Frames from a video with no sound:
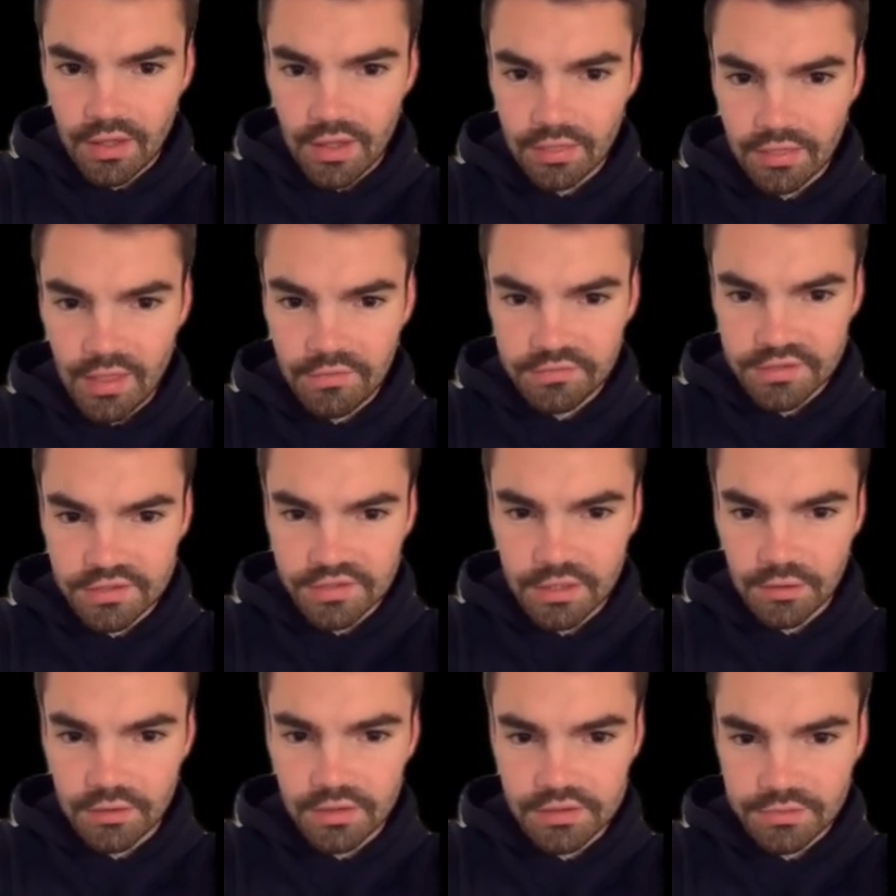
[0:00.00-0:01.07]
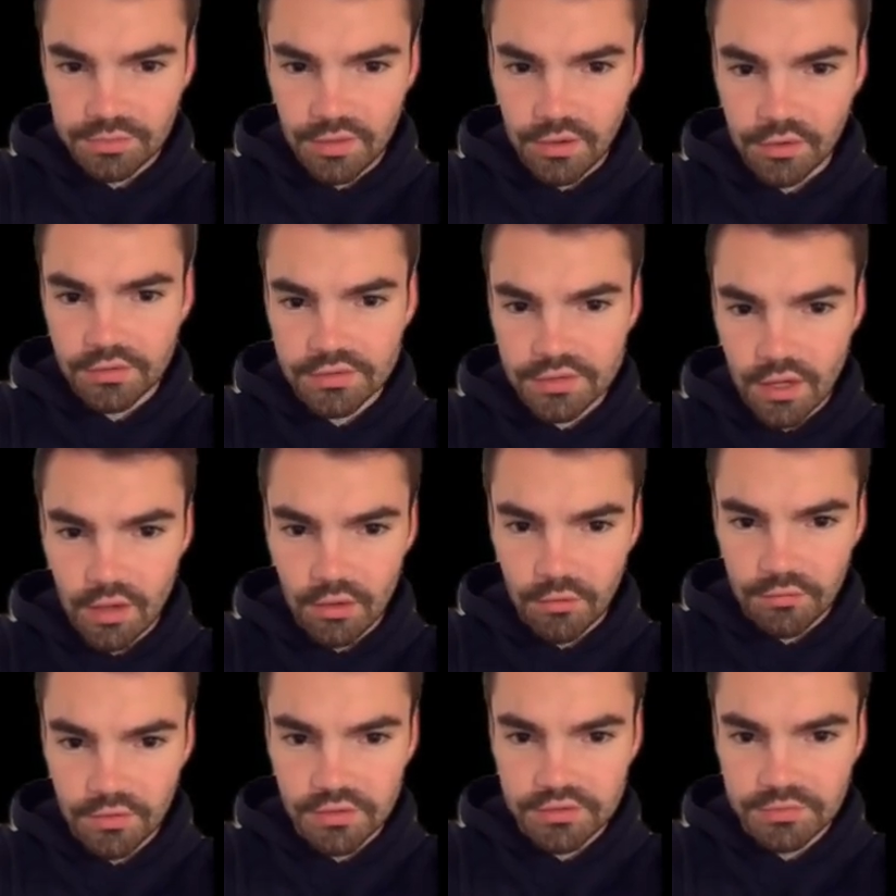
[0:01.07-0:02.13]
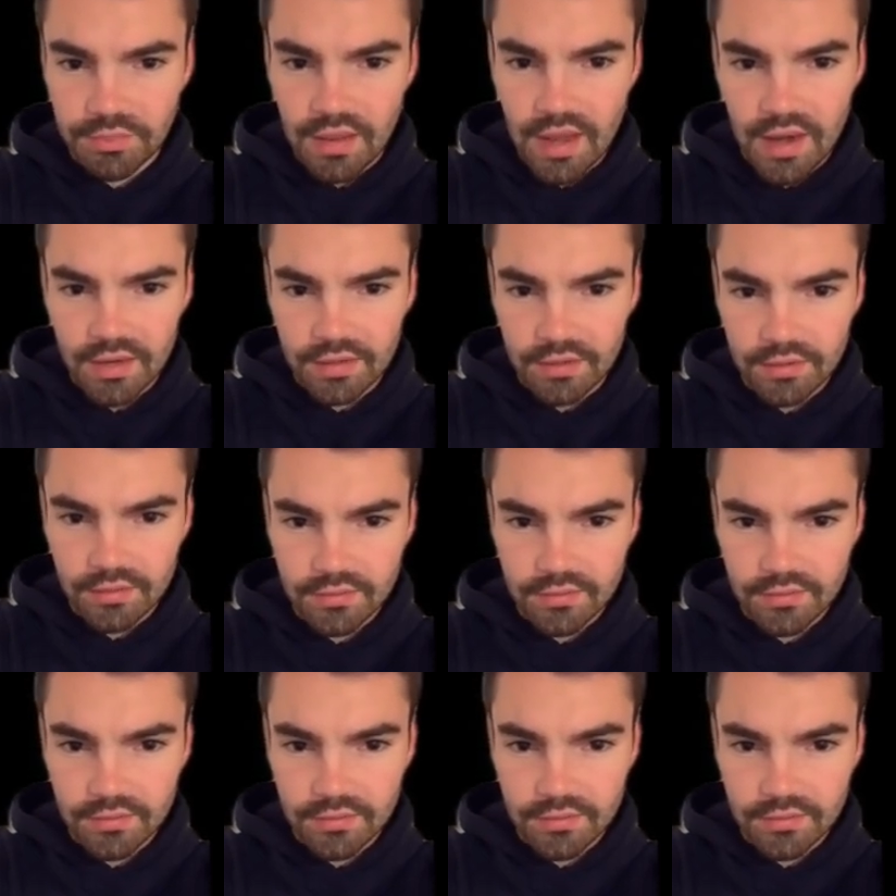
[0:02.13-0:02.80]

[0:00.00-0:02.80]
and left serious burns all over his body.